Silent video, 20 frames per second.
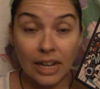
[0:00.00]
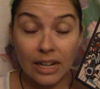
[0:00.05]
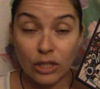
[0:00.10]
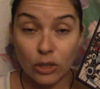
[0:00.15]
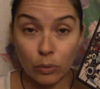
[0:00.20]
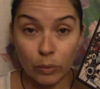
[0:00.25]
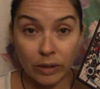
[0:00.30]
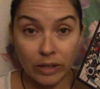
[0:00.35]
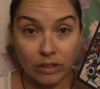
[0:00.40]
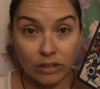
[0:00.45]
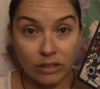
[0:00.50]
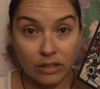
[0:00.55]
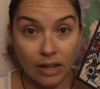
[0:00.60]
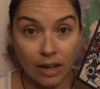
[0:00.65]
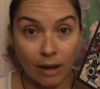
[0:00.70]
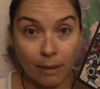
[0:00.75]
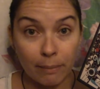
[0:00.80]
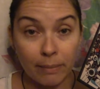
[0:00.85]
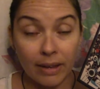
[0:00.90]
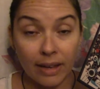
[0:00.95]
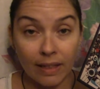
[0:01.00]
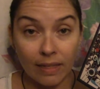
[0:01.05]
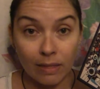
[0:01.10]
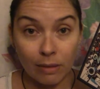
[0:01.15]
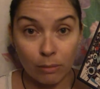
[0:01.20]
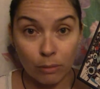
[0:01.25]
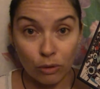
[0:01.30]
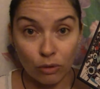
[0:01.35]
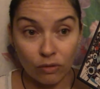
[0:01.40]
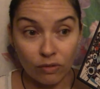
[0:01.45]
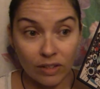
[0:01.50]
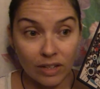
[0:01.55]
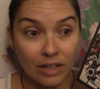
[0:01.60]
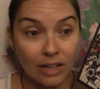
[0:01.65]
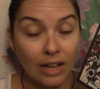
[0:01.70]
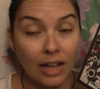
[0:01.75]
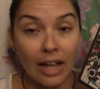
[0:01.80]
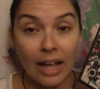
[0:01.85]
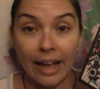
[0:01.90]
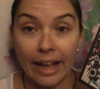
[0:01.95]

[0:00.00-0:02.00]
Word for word: and Tweedledum in the movie,